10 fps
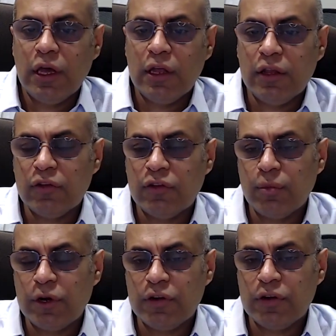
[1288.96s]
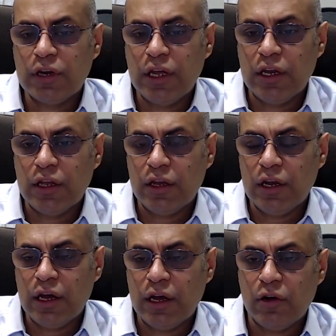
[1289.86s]
And there's emerging data
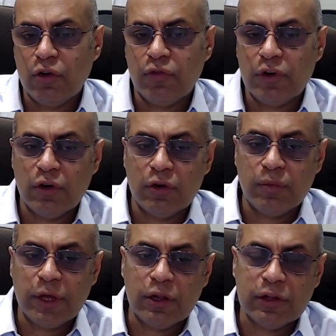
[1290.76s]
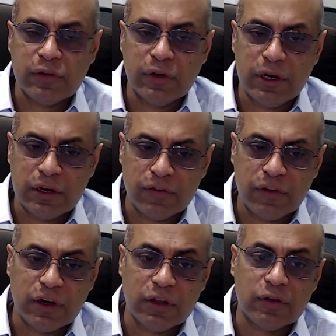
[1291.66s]
that iron overload may also
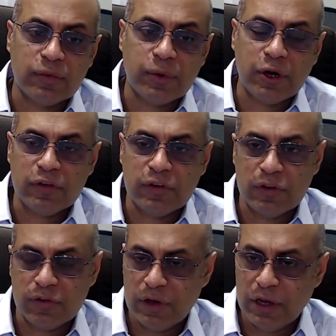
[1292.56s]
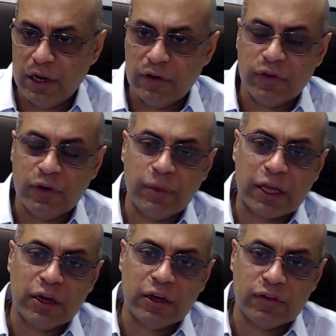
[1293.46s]
interfere in this process via different
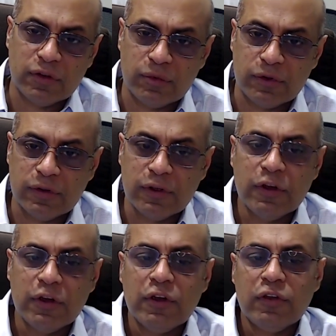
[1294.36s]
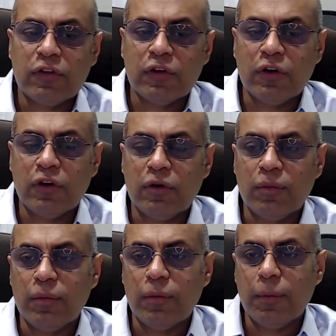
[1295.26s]
mechanisms.
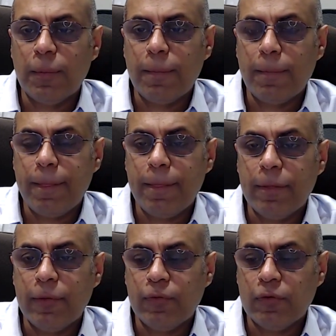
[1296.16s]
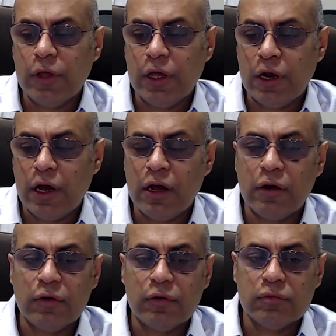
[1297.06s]
So there
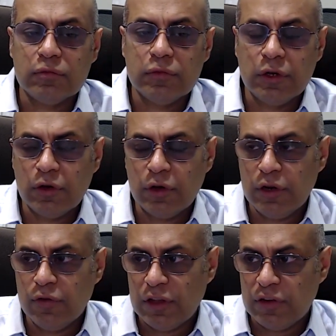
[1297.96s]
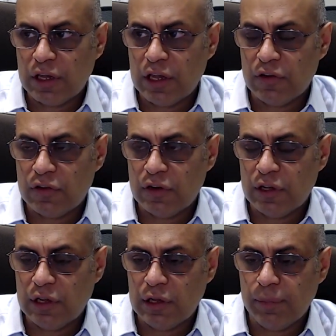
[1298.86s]
are,
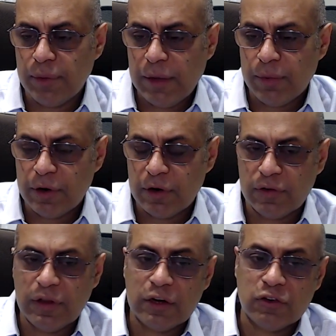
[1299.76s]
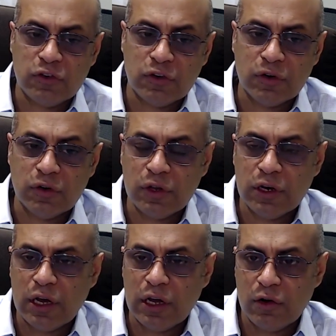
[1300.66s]
investigational papers that show
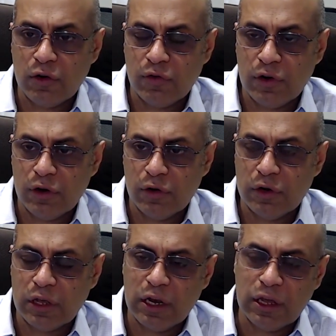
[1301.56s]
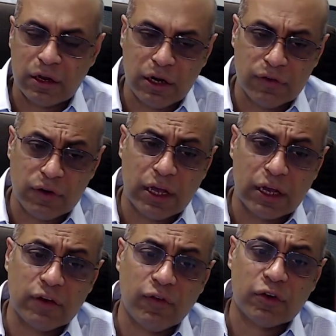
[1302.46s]
that iron overload can increase
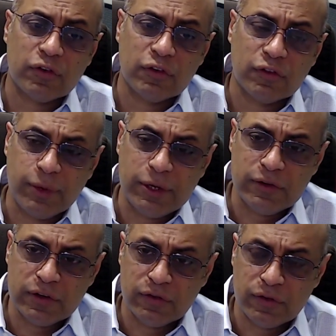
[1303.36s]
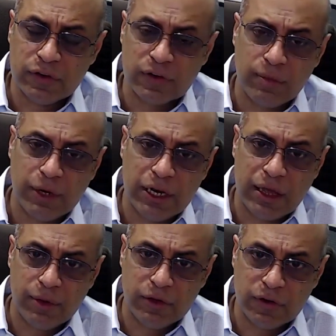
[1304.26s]
reactive oxygen species, which can be
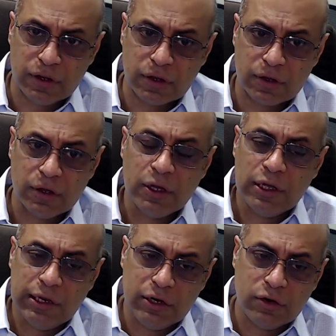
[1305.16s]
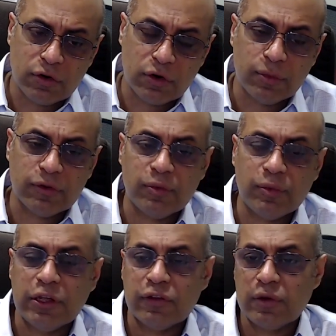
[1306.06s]
damaging, lead to
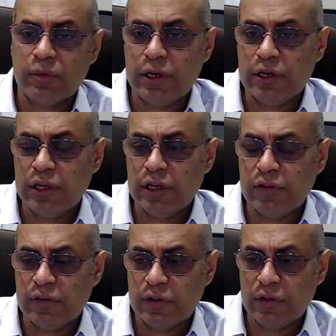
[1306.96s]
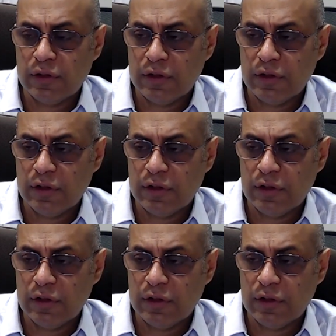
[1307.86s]
chromosomal instabilities,